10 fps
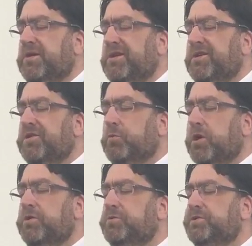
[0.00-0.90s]
the
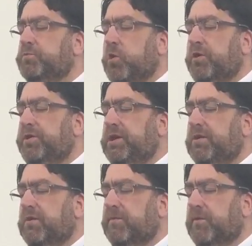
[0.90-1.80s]
one who is worthy
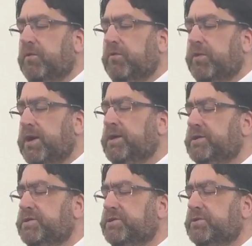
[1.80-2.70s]
of all
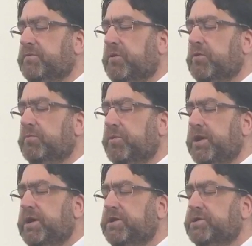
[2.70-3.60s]
thanks, of all
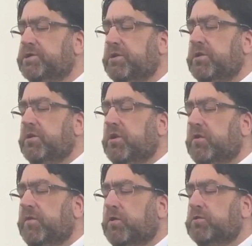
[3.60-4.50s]
praise,
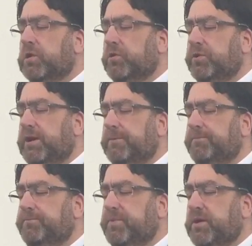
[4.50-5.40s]
of all glory.
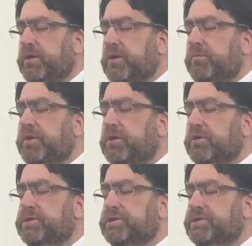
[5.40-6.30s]

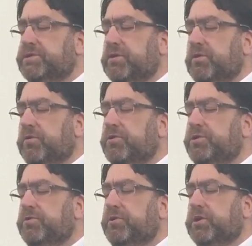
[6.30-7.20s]
Because Lord,
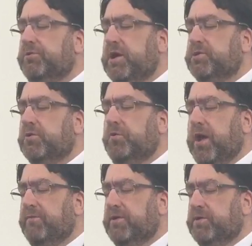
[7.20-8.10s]
you are the creator of
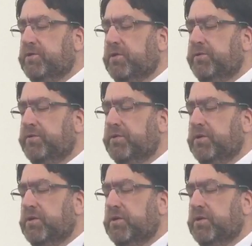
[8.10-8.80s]
heaven and earth.